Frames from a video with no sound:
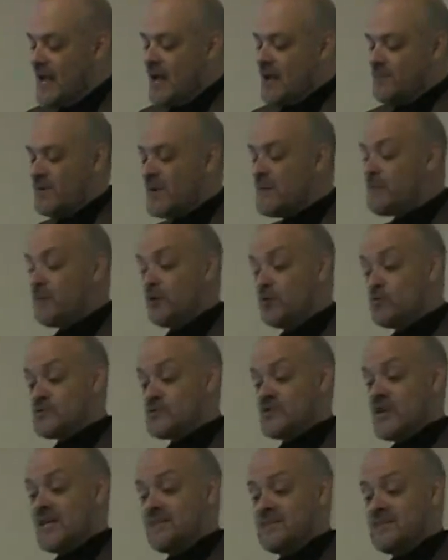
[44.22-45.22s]
People who
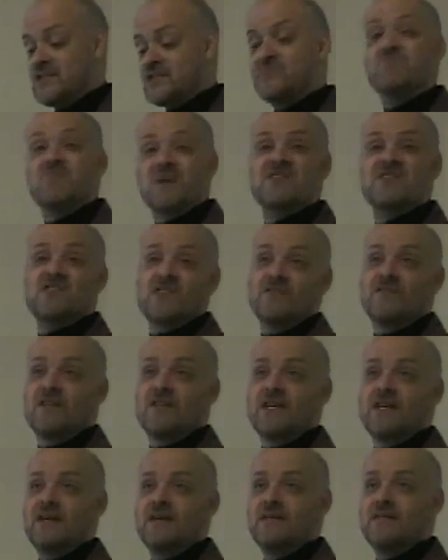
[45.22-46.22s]
say
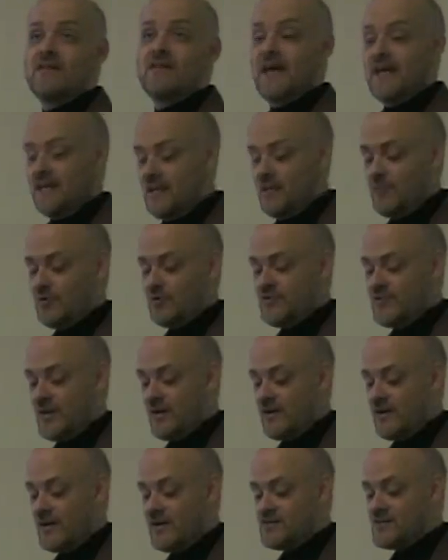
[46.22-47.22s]
dismissively that
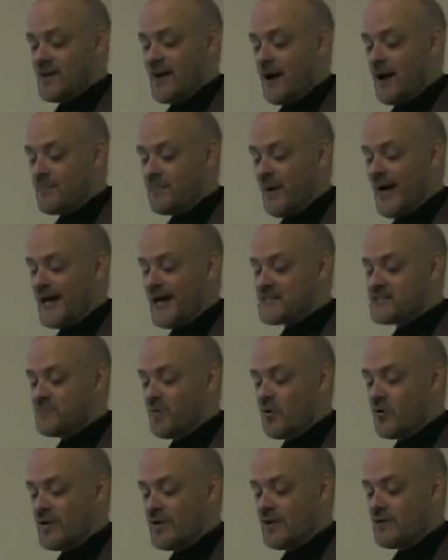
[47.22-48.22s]
libertarians are pot
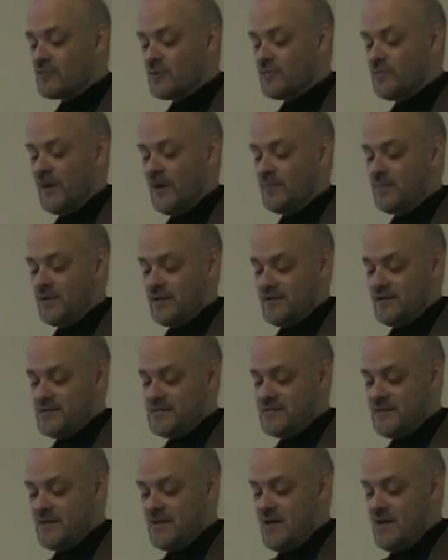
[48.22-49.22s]
smoking
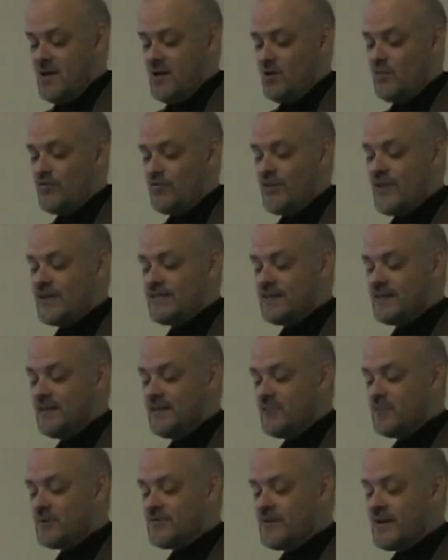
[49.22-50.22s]
Republicans, who think that
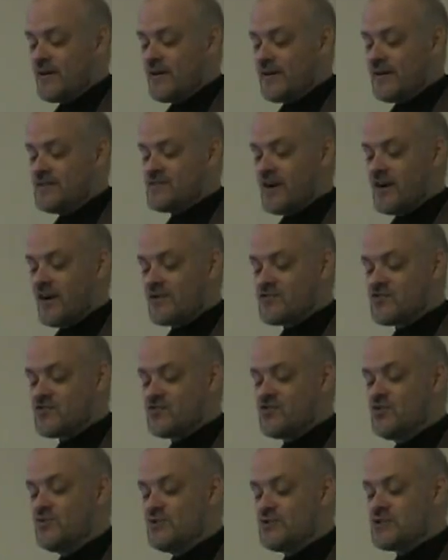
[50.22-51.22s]
libertarians are
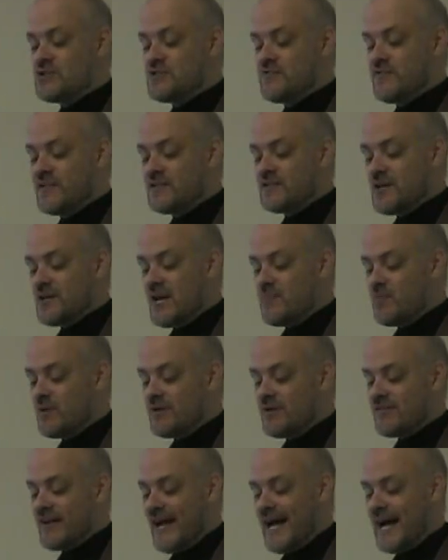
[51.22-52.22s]
stooges for the
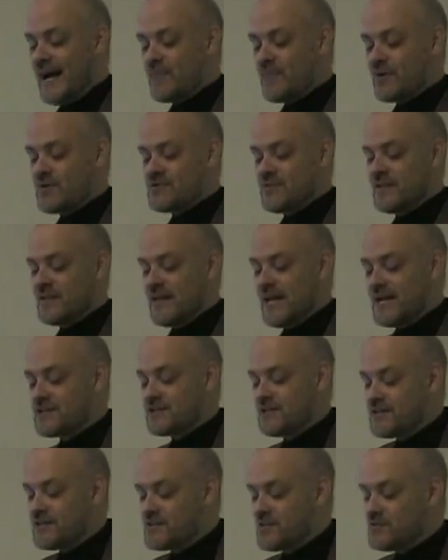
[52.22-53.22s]
Chamber of Commerce and the
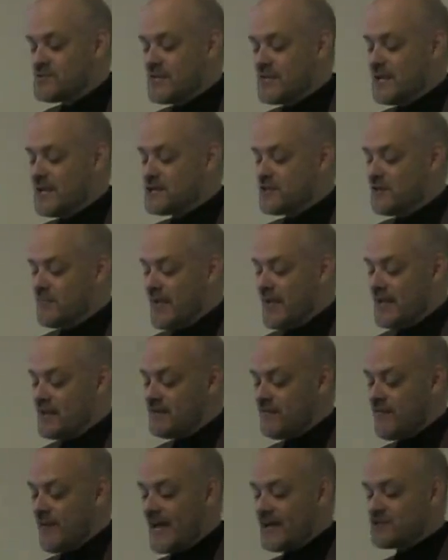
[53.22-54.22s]
National Association of
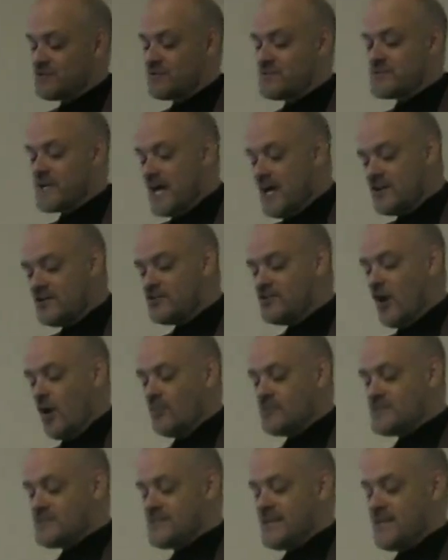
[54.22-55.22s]
Manufacturers,
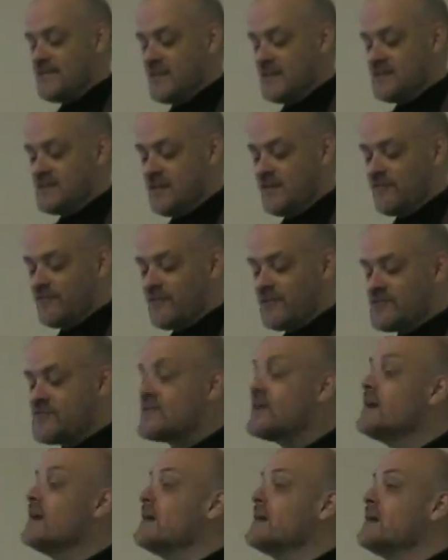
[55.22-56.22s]
don't see the
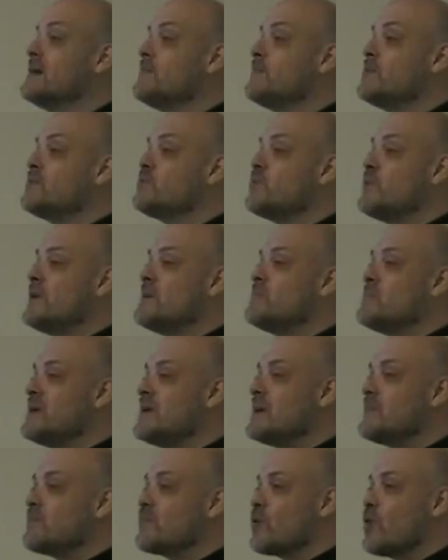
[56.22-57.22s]
difference between
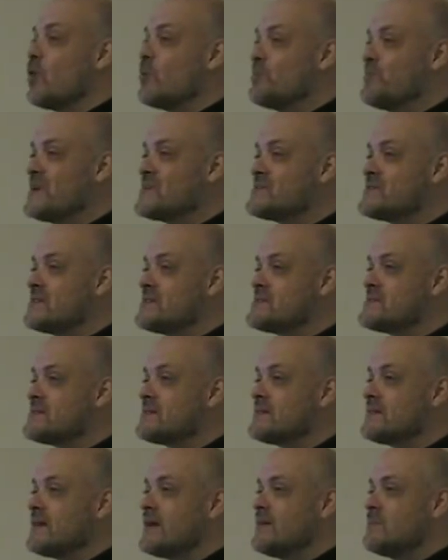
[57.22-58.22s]
being pro-business
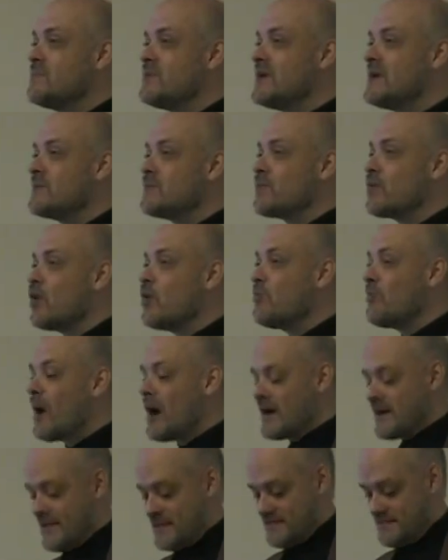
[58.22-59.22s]
and being
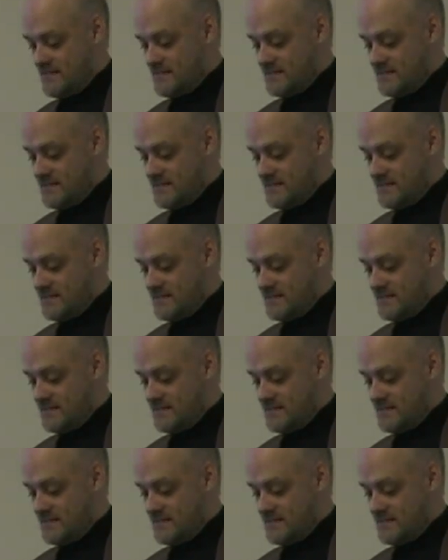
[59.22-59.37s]
pro-market.